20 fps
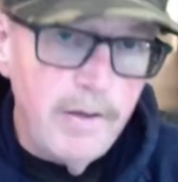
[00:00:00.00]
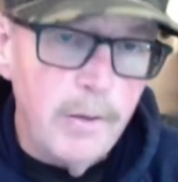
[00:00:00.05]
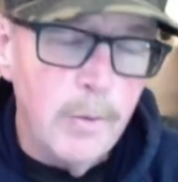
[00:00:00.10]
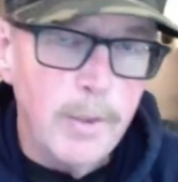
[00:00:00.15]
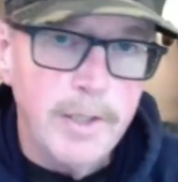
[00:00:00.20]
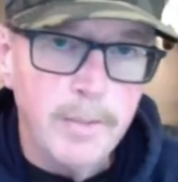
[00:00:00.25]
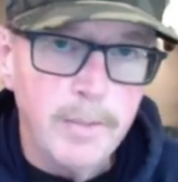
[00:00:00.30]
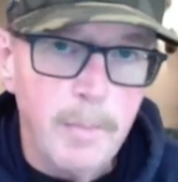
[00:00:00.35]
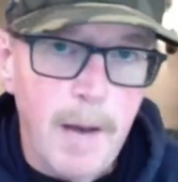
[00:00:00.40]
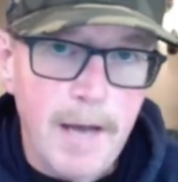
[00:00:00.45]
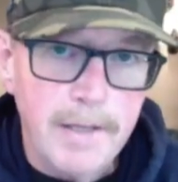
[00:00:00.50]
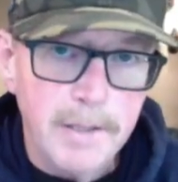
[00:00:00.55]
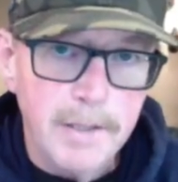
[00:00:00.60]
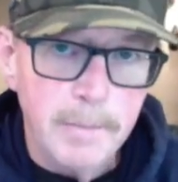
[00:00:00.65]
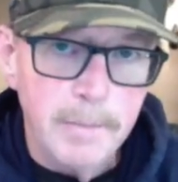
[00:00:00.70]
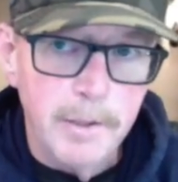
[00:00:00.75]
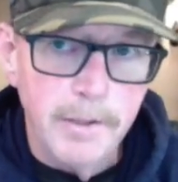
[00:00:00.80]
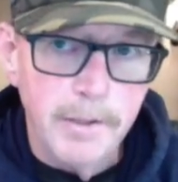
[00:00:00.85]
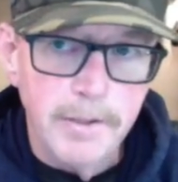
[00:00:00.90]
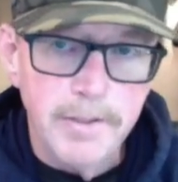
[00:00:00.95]

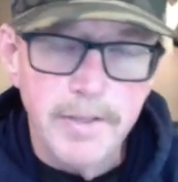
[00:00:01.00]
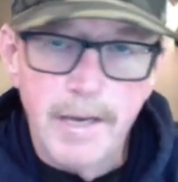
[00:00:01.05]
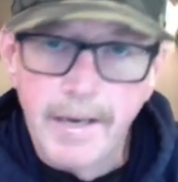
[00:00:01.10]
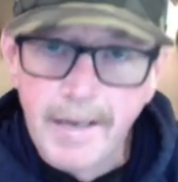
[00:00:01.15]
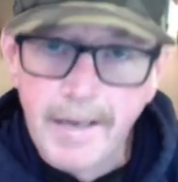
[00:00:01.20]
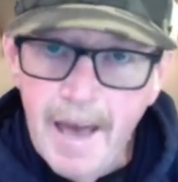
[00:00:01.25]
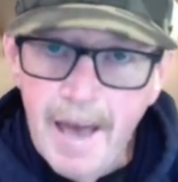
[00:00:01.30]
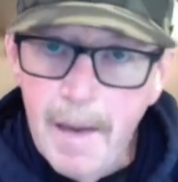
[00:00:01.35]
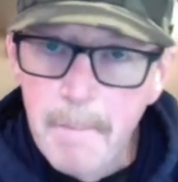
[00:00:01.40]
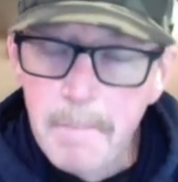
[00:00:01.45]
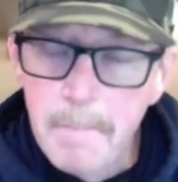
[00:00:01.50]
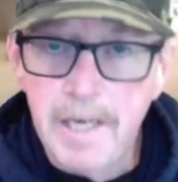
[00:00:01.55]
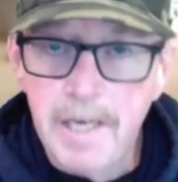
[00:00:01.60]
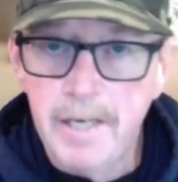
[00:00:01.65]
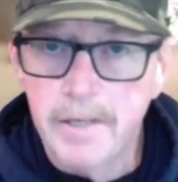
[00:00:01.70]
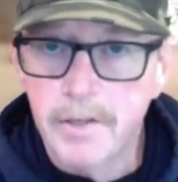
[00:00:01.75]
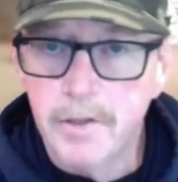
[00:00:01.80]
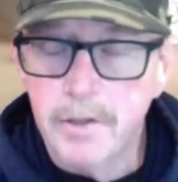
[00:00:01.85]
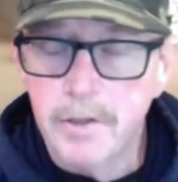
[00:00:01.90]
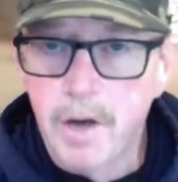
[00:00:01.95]
responsibilities that kept me
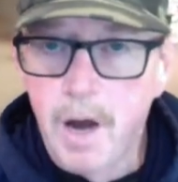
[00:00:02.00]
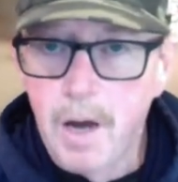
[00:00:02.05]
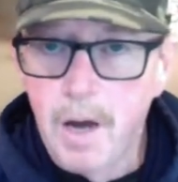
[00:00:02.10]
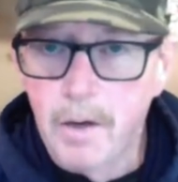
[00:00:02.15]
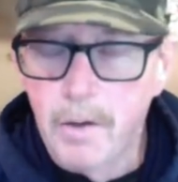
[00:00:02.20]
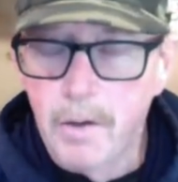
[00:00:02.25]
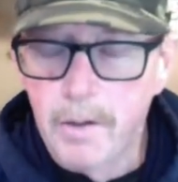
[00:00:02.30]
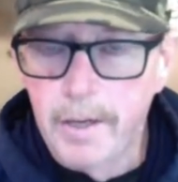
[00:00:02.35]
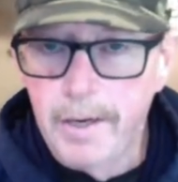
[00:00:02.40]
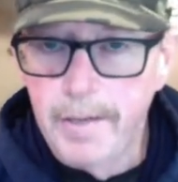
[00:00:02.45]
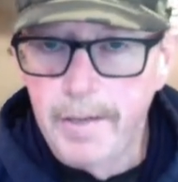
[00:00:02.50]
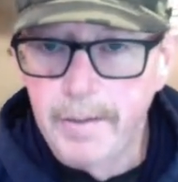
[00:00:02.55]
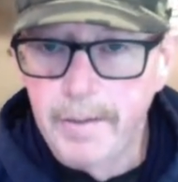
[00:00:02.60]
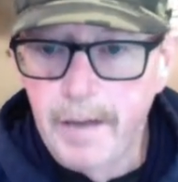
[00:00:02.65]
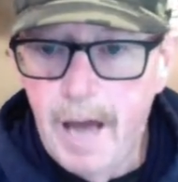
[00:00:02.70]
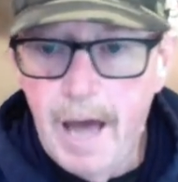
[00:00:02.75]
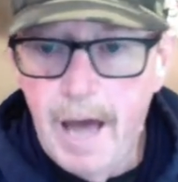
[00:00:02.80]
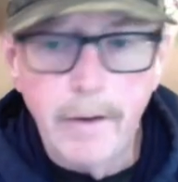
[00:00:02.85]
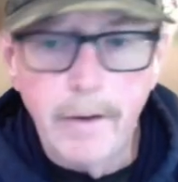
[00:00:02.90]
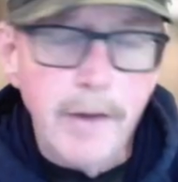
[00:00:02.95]
in Chicago.
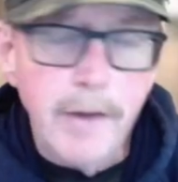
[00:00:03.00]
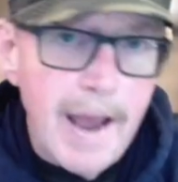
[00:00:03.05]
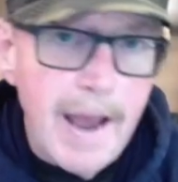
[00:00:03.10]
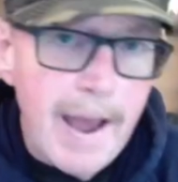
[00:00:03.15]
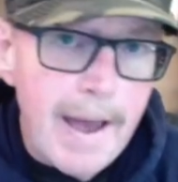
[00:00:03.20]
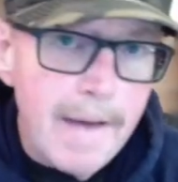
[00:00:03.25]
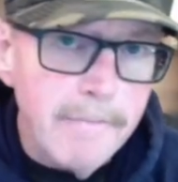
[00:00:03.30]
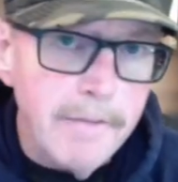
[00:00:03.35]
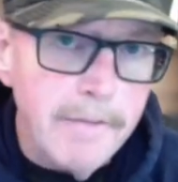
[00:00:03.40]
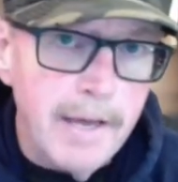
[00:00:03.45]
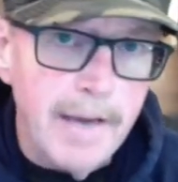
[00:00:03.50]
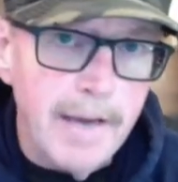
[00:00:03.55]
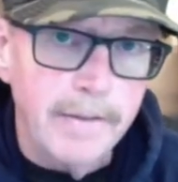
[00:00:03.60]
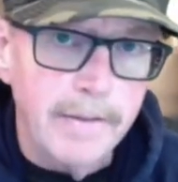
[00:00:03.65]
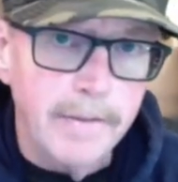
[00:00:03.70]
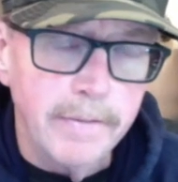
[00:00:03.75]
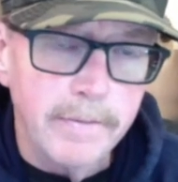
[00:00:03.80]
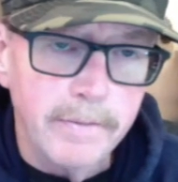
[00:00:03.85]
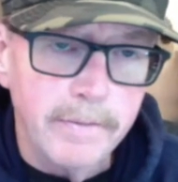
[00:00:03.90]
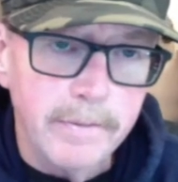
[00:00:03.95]
I don't have that
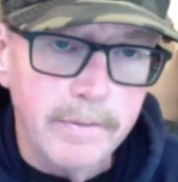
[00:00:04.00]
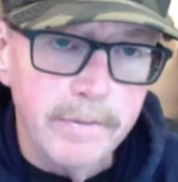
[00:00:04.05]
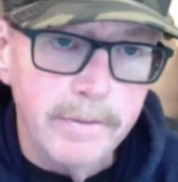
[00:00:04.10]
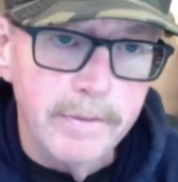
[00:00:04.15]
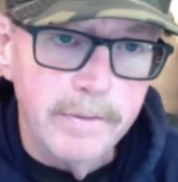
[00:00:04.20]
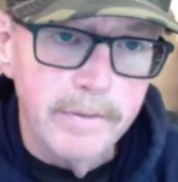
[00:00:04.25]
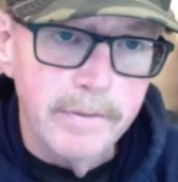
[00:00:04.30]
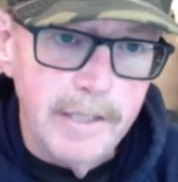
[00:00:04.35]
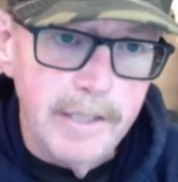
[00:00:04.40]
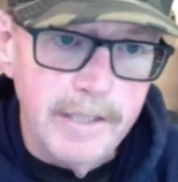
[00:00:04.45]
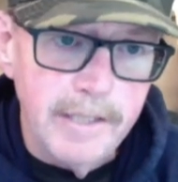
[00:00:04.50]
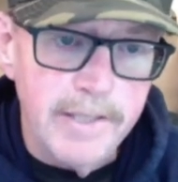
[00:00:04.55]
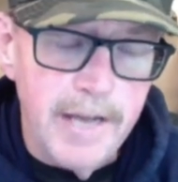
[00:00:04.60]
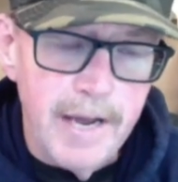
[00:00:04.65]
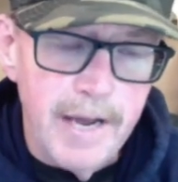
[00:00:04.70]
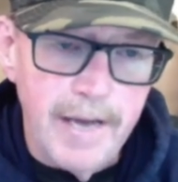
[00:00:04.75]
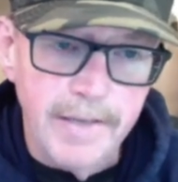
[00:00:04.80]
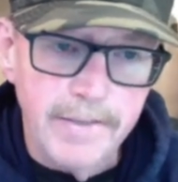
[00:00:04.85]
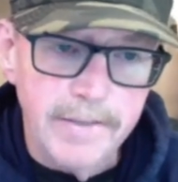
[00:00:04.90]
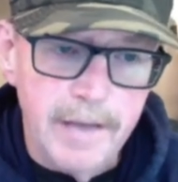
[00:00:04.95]
these
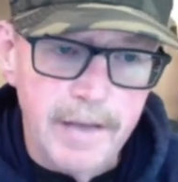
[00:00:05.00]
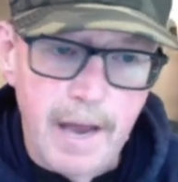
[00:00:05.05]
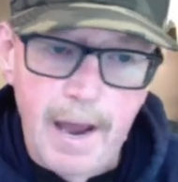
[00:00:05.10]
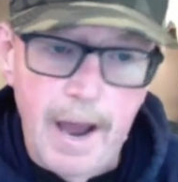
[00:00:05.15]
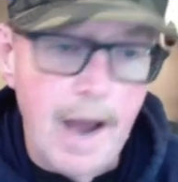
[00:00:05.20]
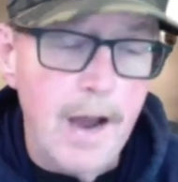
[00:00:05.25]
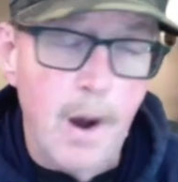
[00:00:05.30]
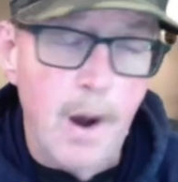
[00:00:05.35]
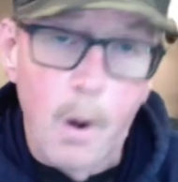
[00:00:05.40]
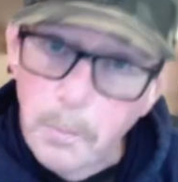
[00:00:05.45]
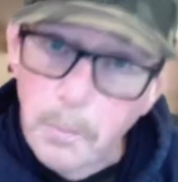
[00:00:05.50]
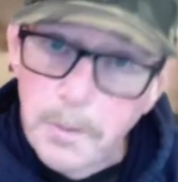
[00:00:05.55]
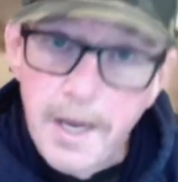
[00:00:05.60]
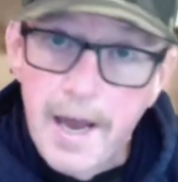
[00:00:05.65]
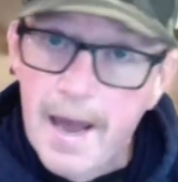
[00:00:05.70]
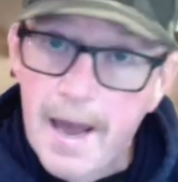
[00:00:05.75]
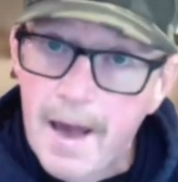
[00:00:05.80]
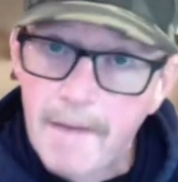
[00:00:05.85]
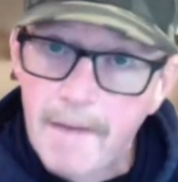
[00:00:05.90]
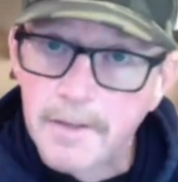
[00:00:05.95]
days. I, I hope to
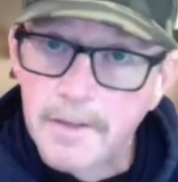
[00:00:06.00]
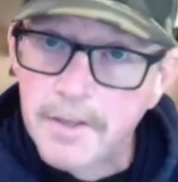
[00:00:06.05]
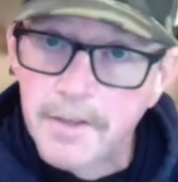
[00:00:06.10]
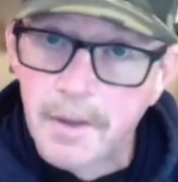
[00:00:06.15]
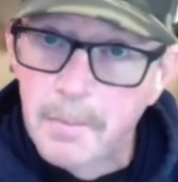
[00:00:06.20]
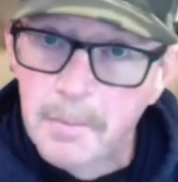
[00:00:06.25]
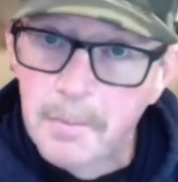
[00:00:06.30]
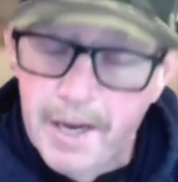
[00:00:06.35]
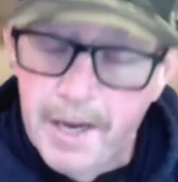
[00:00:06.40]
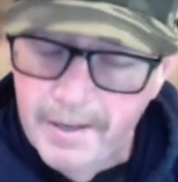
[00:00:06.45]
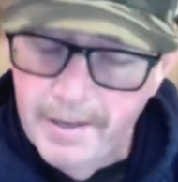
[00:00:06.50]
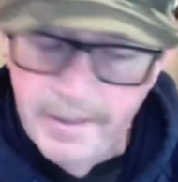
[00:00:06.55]
have it someday.